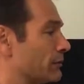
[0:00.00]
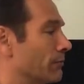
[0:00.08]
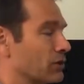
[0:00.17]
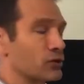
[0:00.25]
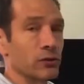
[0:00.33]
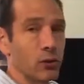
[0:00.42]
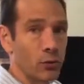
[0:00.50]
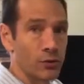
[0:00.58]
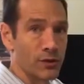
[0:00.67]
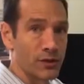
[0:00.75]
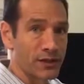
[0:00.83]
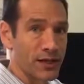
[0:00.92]
it's much lower
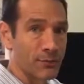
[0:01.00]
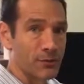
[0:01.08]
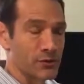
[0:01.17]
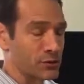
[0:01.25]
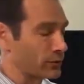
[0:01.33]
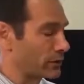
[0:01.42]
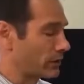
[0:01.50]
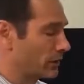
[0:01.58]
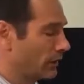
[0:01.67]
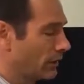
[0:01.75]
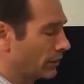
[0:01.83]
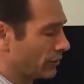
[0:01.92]
than the top of the screen.
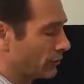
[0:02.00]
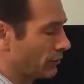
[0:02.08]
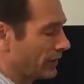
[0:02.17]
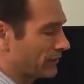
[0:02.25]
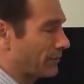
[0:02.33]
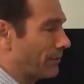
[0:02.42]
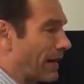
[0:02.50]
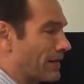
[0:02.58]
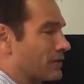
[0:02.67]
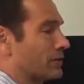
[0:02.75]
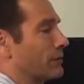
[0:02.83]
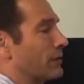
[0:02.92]
You would have to buy
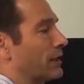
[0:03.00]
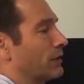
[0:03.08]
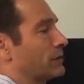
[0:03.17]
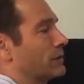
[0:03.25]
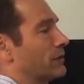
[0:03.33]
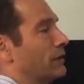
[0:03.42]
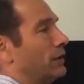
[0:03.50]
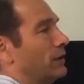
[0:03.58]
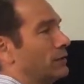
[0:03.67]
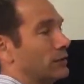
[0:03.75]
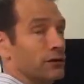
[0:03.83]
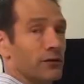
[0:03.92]
something else
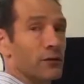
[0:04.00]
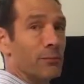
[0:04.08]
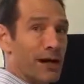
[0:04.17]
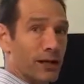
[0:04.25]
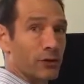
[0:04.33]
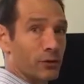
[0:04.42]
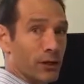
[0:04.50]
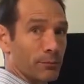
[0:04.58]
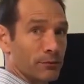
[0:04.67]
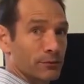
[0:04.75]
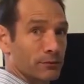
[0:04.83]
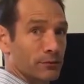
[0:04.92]
to lift the monitor
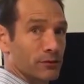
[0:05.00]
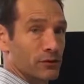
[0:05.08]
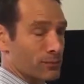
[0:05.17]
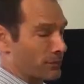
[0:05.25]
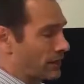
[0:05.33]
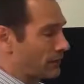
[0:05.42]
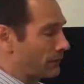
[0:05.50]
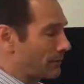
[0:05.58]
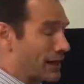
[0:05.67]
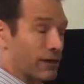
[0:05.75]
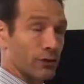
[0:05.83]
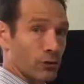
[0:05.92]
up, some kind of a
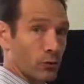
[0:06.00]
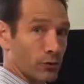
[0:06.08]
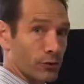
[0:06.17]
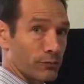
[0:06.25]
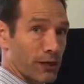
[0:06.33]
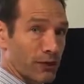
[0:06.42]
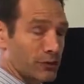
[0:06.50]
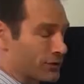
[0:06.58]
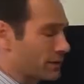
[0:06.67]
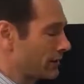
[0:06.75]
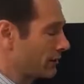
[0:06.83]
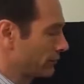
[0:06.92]
monitor holder, monitor
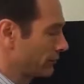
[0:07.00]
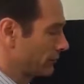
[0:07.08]
stand.